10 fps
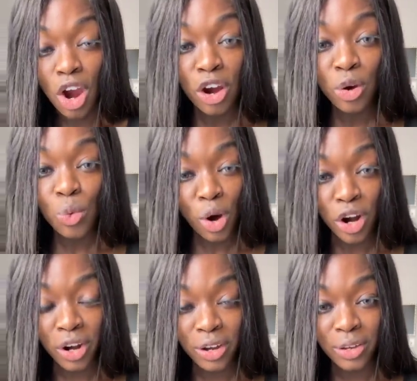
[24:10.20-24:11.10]
Her
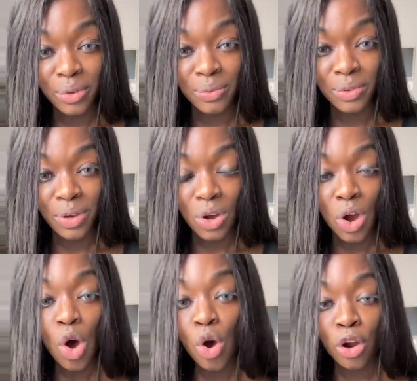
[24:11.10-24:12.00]
work,
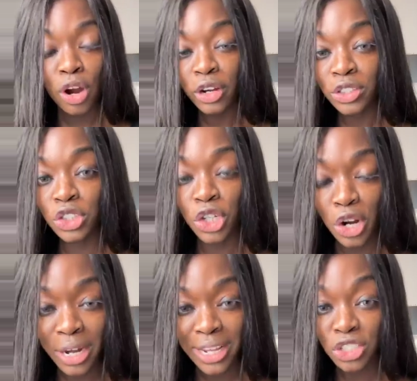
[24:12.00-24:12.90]
her
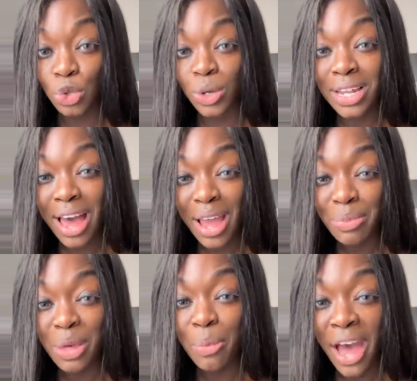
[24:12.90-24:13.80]
journey to
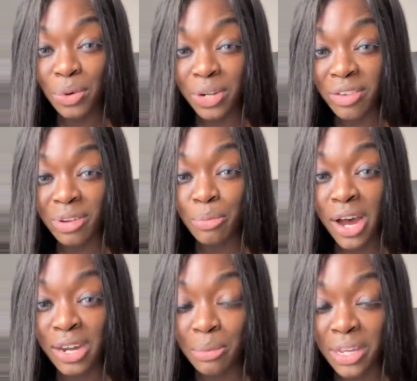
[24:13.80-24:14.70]
climb the mountain of
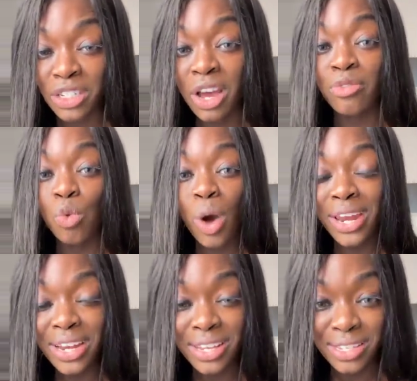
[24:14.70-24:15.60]
embodiment of
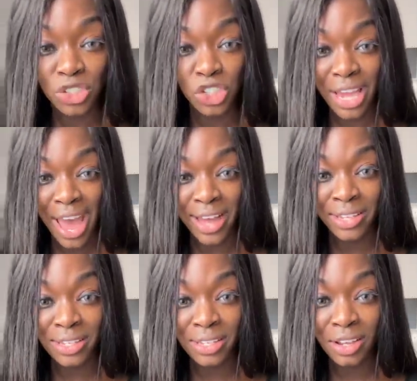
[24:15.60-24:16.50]
what it is that she
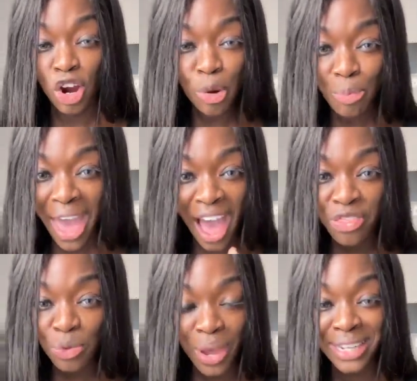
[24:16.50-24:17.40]
has, her
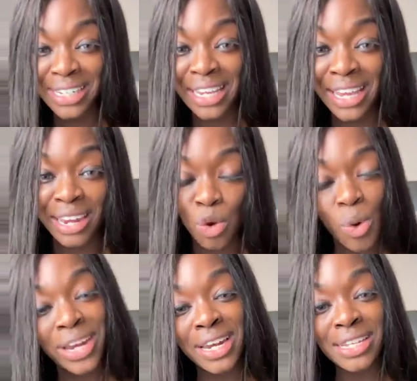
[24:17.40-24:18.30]
pathway to getting
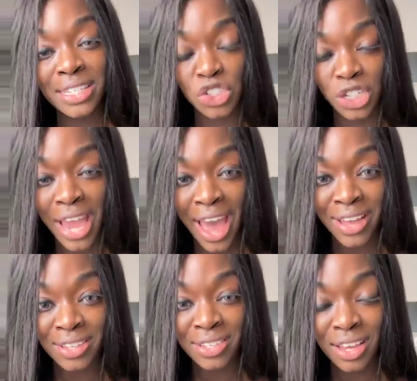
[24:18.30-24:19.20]
what it is that she
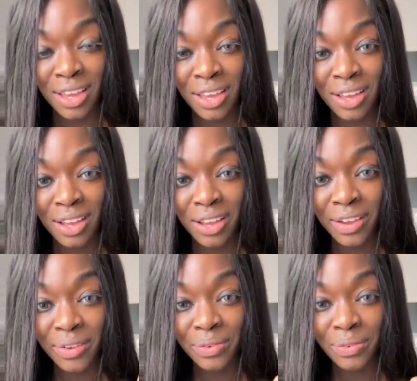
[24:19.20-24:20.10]
has,
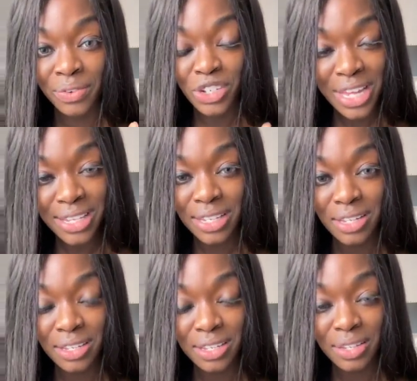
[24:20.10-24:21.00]
there's
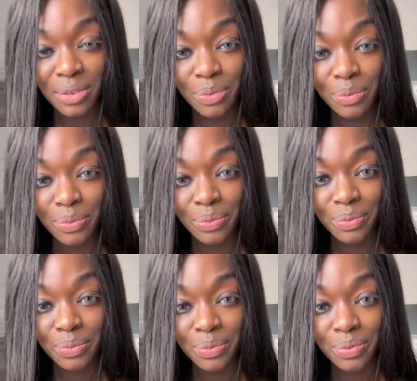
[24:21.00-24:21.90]
lessons.
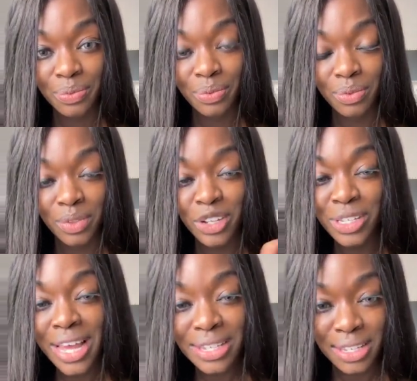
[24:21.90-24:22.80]

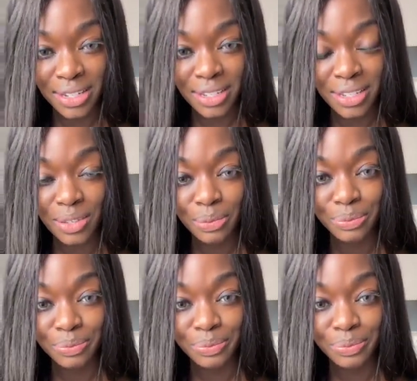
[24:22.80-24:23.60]
There's lessons.